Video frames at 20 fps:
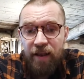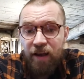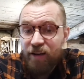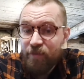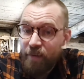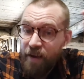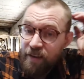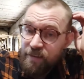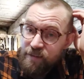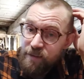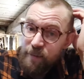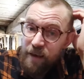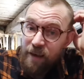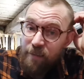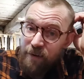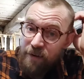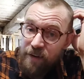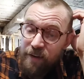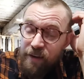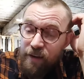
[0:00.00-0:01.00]
I've made some
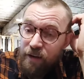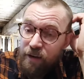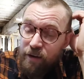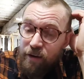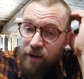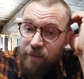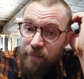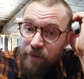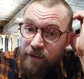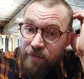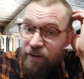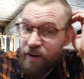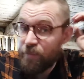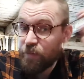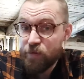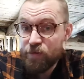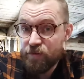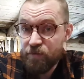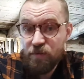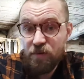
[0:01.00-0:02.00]
ebony
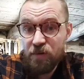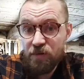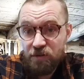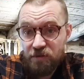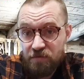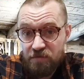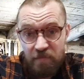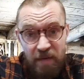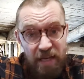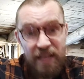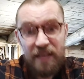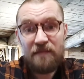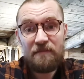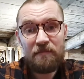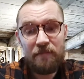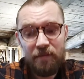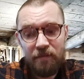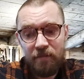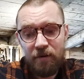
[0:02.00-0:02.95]
fretboards, of course. Many.